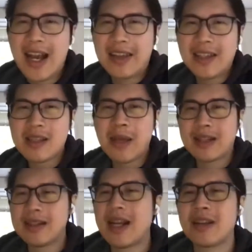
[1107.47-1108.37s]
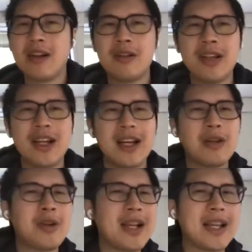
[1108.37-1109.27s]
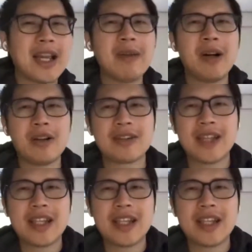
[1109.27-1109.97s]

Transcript: and this means that it really enables